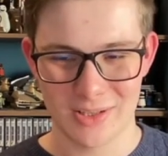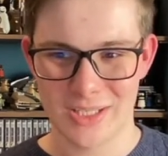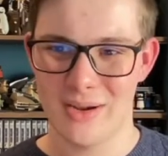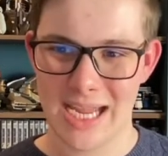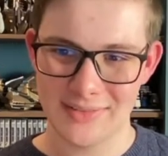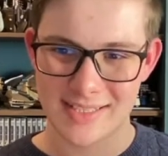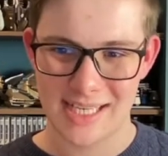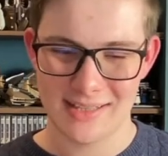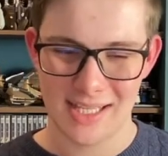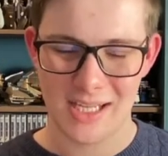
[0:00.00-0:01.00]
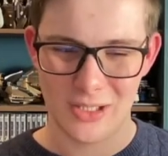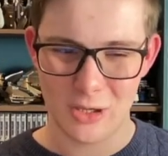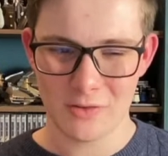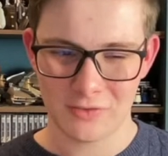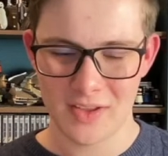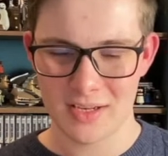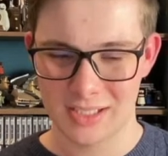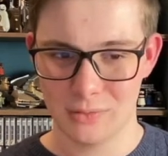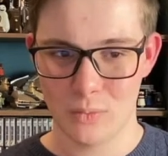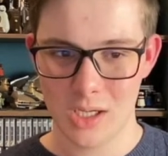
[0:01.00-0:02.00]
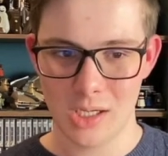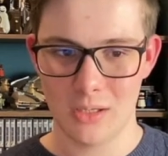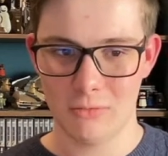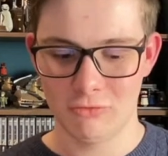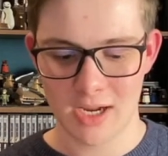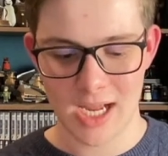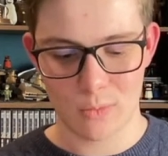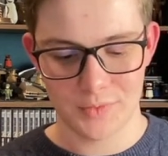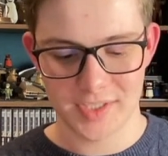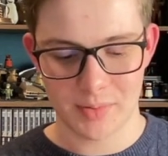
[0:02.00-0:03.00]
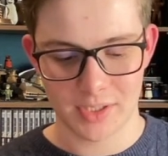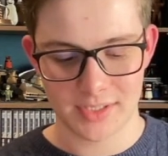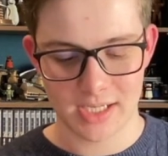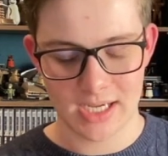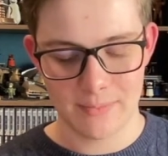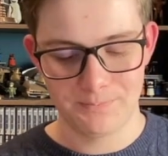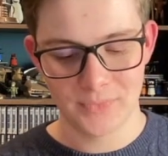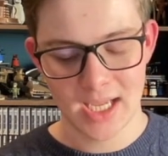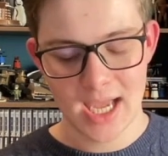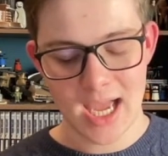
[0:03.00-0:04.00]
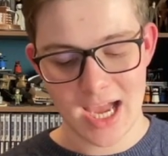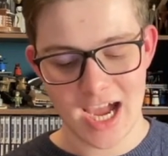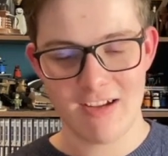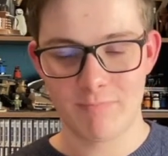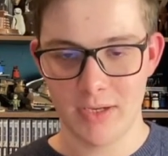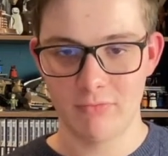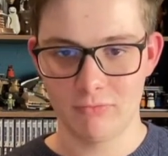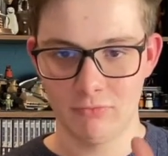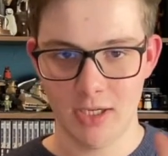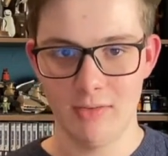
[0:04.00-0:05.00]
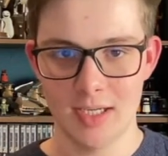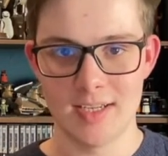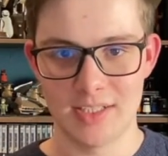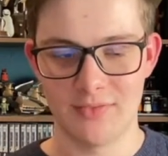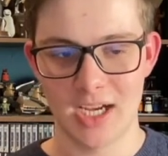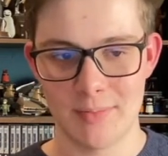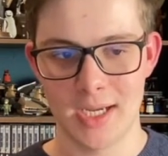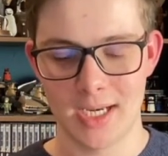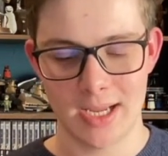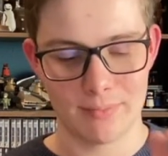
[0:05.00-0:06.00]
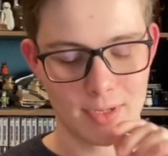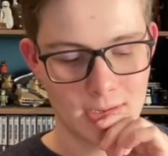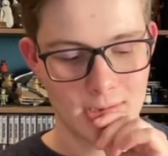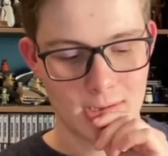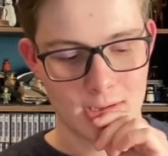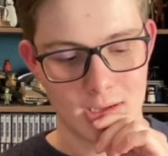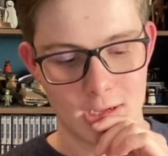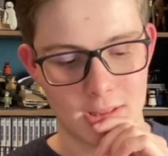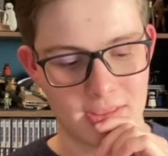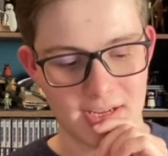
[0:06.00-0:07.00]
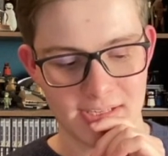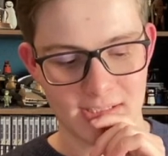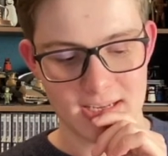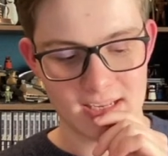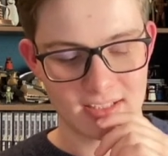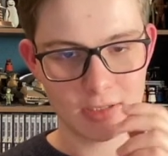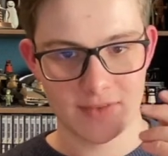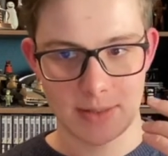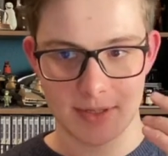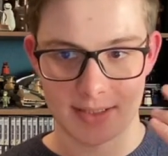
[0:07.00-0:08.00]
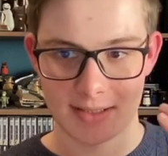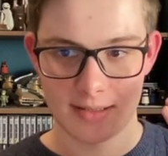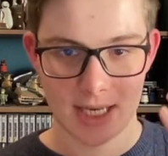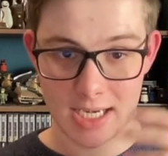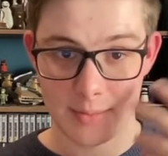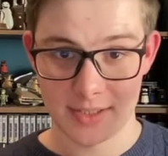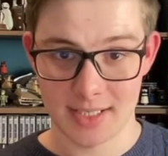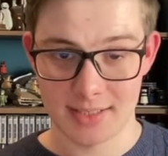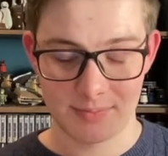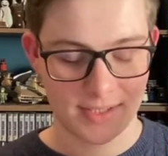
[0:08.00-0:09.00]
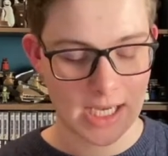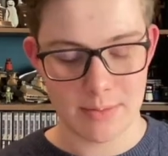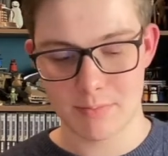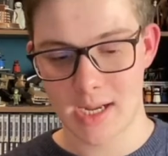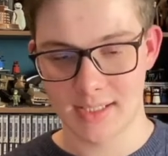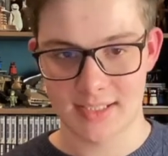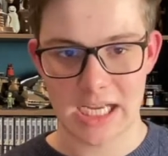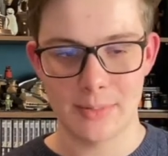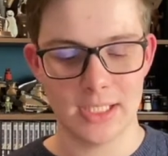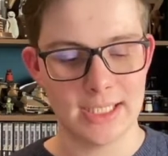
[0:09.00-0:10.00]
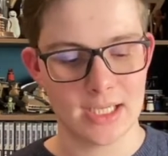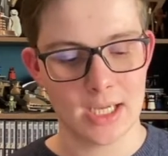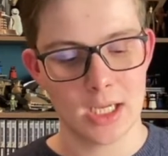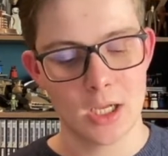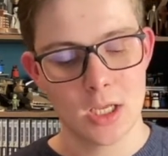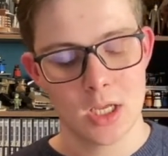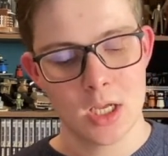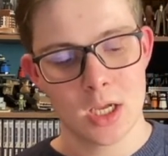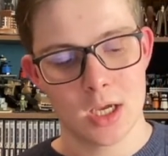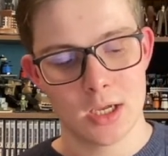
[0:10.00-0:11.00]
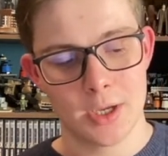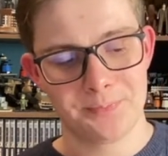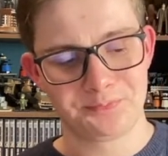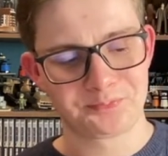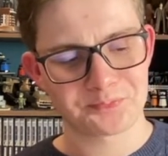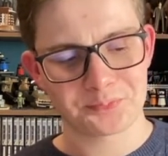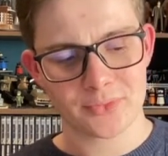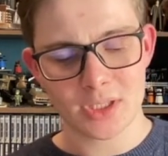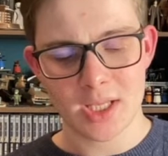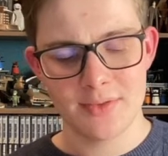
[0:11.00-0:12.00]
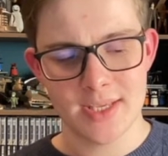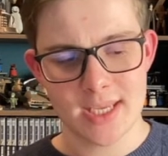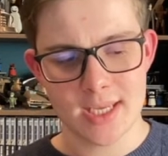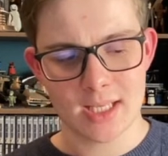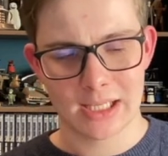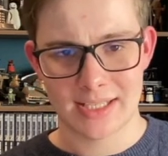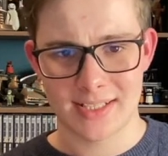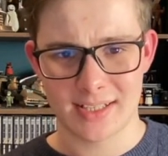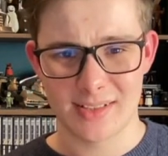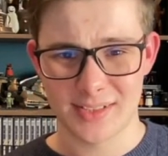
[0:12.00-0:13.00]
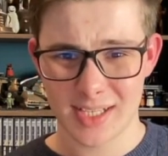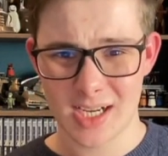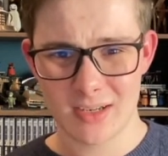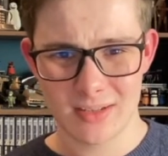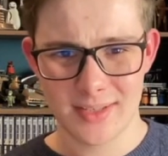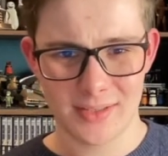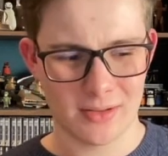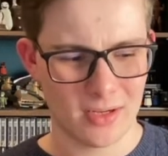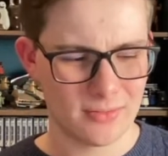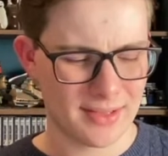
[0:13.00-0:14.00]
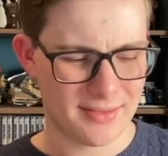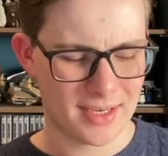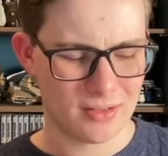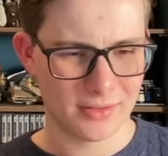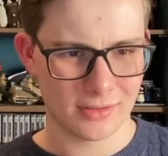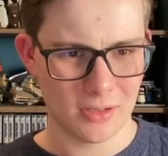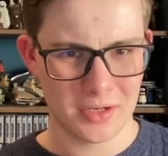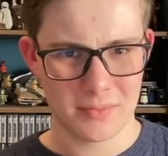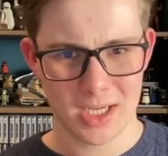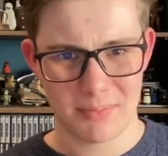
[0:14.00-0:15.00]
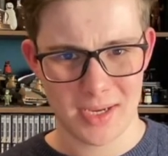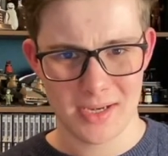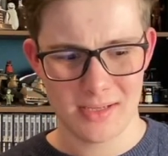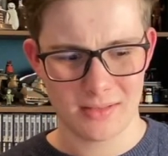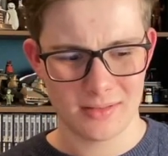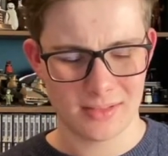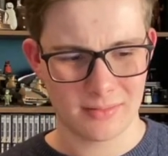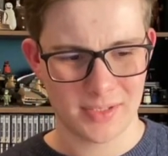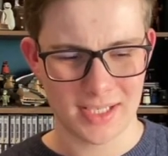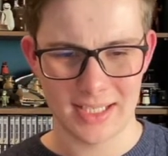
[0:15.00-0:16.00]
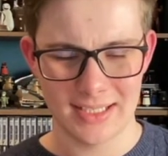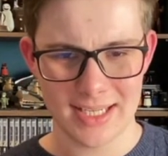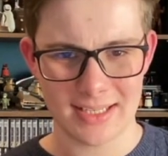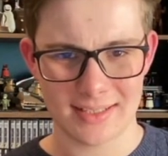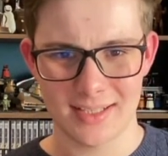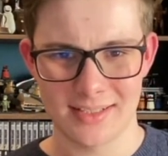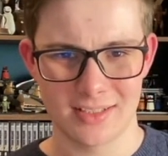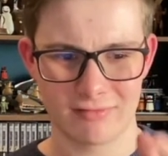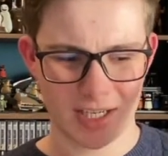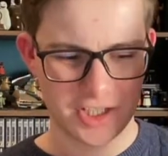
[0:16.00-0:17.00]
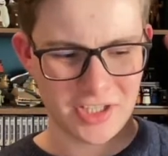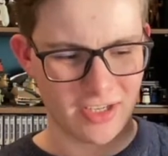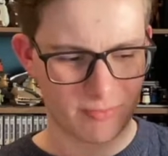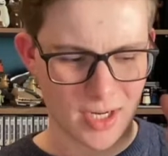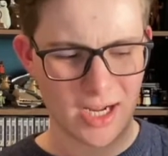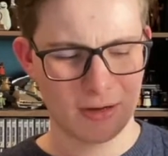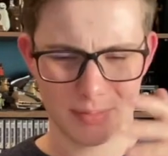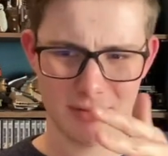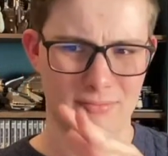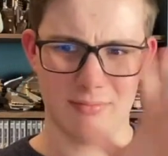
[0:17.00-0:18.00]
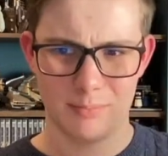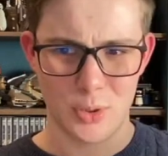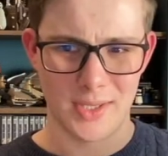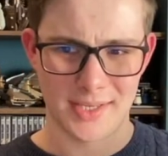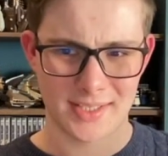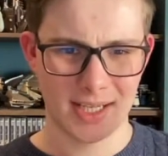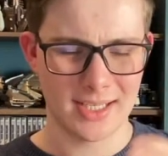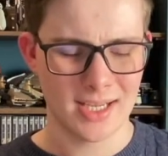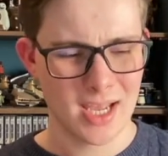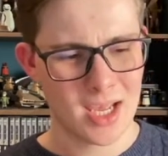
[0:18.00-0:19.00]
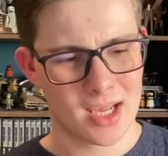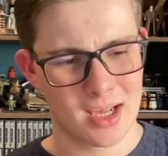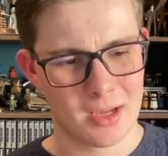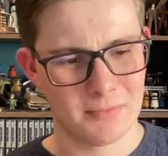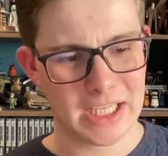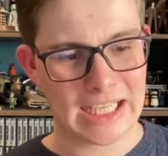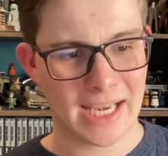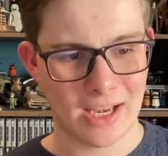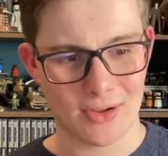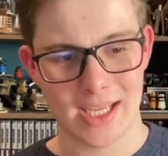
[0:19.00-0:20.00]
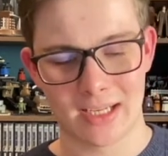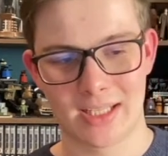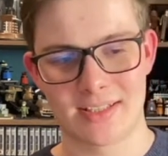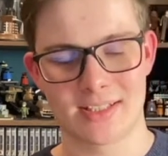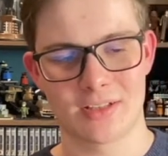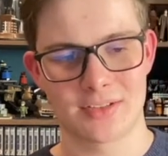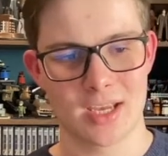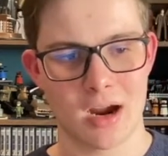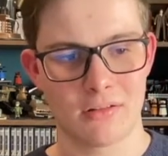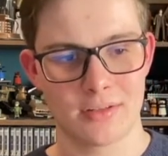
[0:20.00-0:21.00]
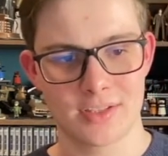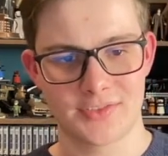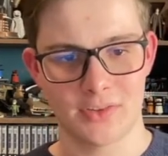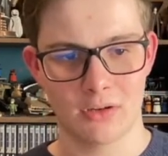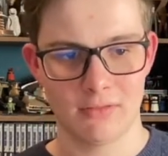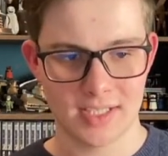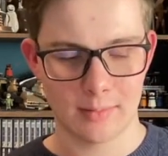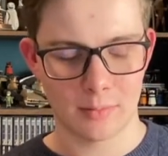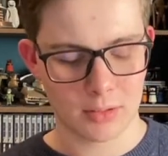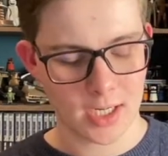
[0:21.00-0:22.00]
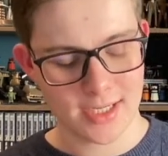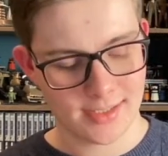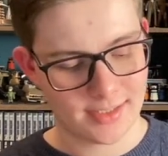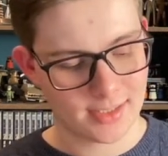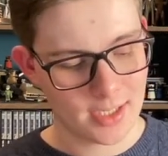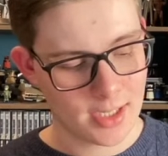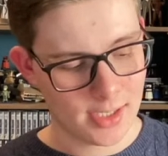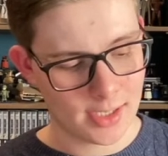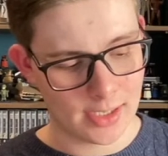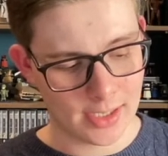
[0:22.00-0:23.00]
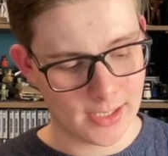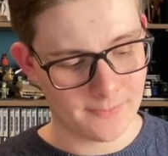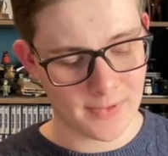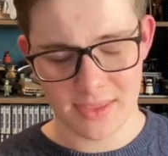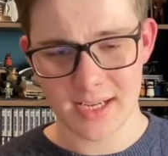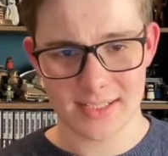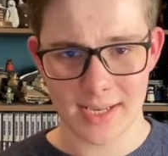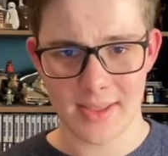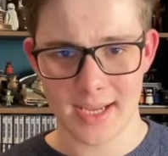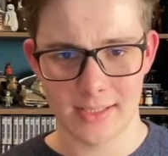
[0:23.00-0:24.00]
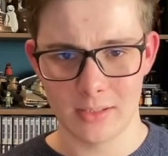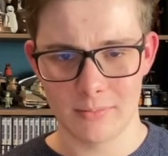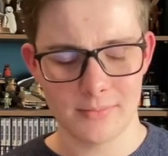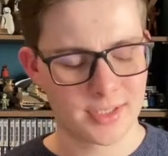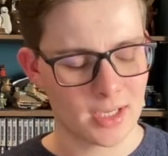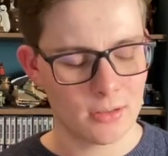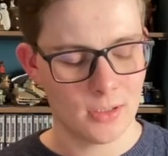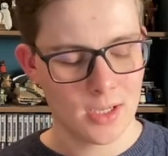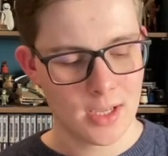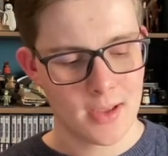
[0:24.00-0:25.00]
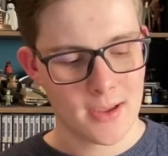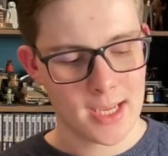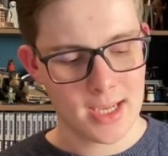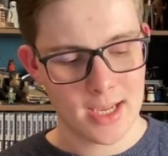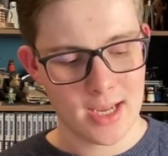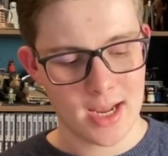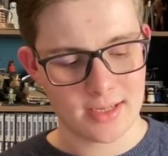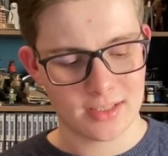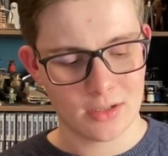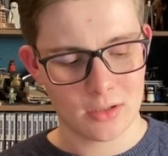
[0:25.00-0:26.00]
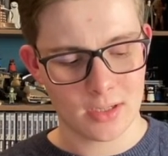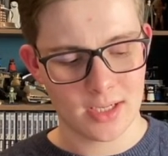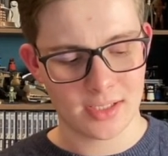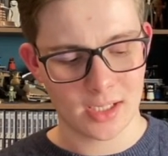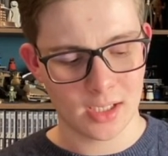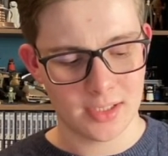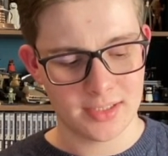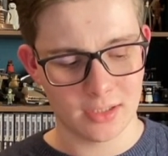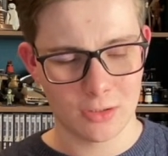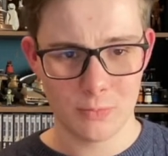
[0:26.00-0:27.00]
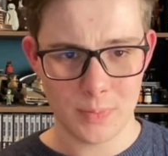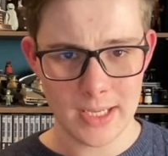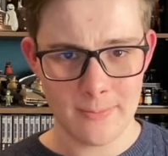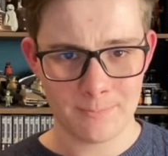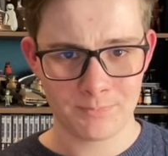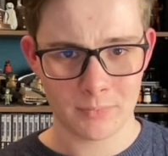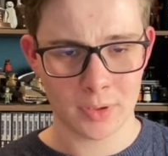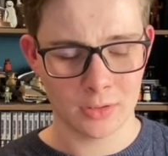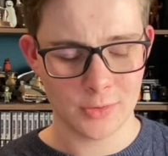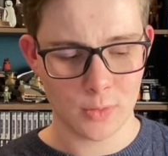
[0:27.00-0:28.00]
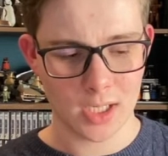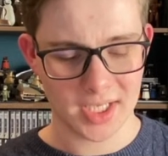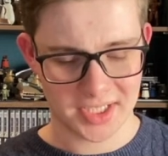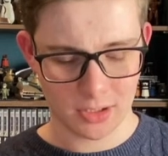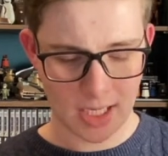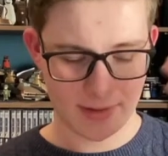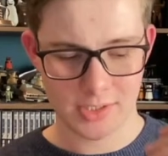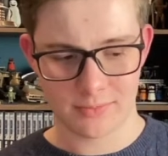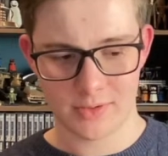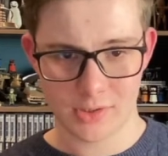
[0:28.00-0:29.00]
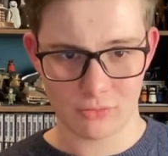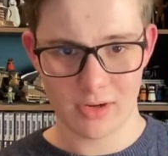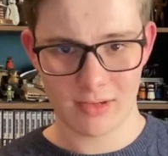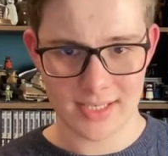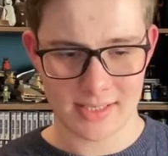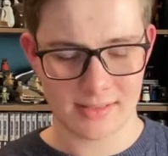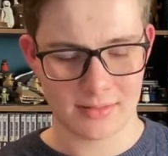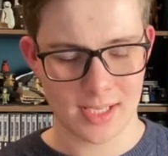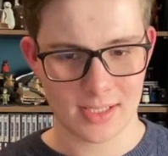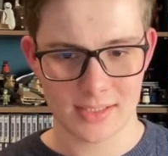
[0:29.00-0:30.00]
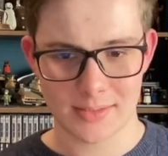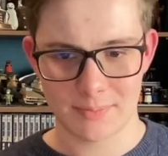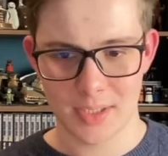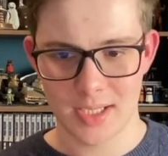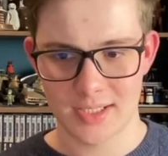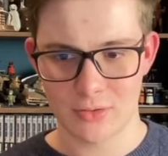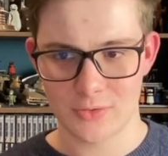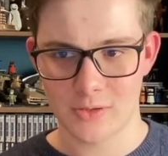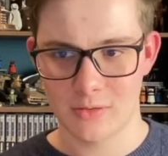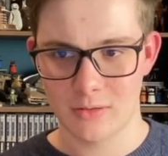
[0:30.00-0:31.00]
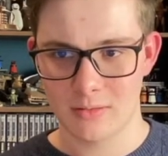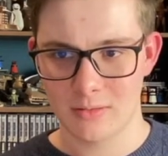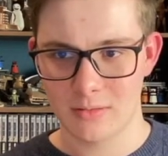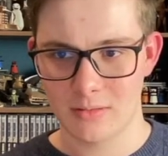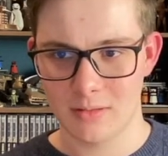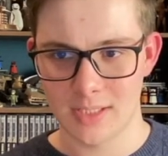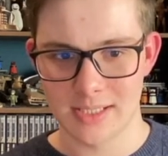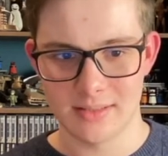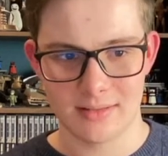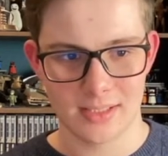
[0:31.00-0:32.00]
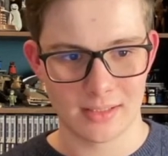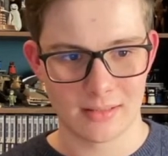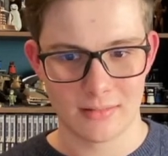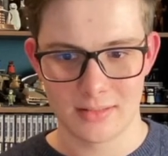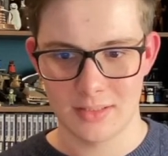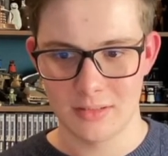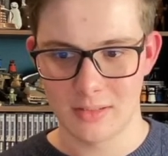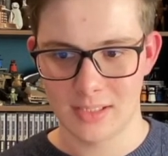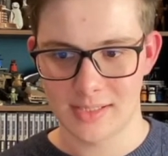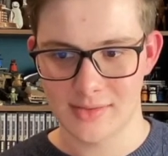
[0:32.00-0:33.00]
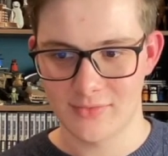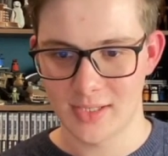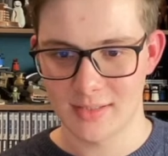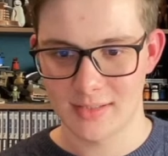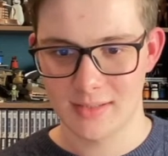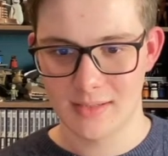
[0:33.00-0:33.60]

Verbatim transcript: Although, having said that, a lot of the figures that were rare once upon a time have been re-released via B&M. Uh, things like your Silver Nemesis, Nemesis Cyberman, Cyberleader, um, the classic Sontarans, although they're not as good in my opinion, because particularly Linx isn't the right shade of brown, but putting that aside, um, you can now get classic Sontarans for a reasonable price, um, things like that, you know. So it, it's not as hard as it could be because we are still getting those those re-releases and things, but it's also not not an easy thing to do collecting figures.